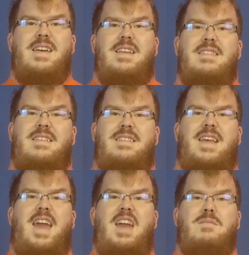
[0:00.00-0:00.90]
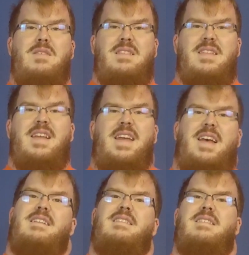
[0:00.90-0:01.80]
in the same
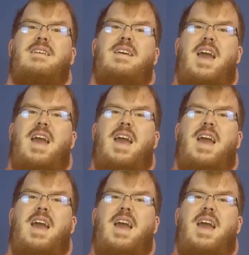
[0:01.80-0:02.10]
sentence